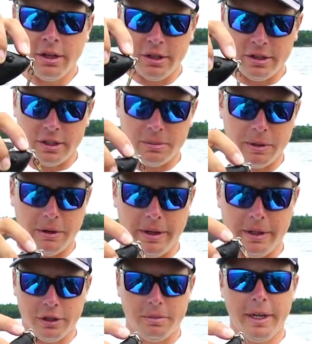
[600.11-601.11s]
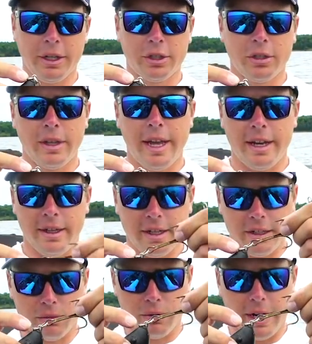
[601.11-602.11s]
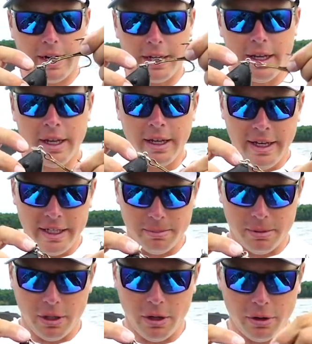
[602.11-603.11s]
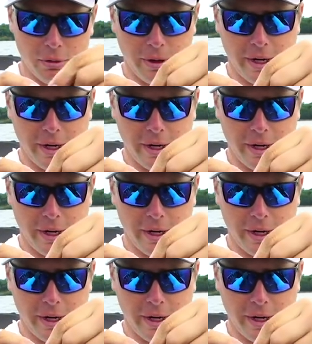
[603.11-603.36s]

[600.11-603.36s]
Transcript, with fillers: Just a split Just make sure that this ring is below the